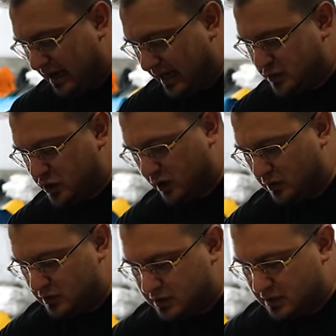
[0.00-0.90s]
I
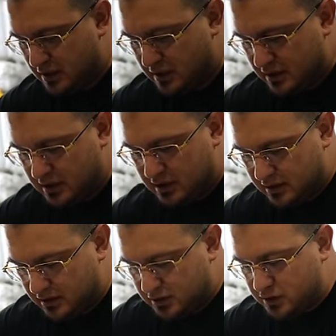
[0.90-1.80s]
chose
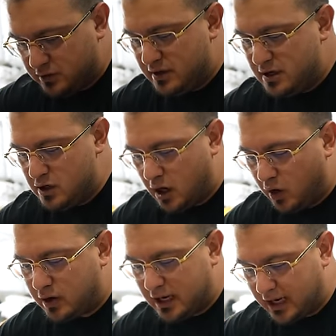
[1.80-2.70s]
to do
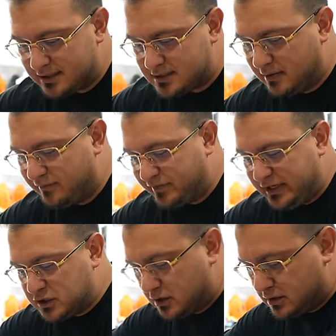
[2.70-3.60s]
no custom
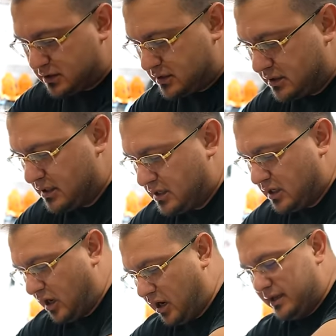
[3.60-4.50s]
features
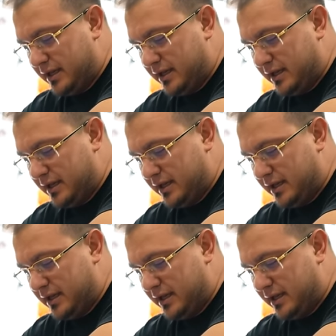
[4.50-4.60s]
on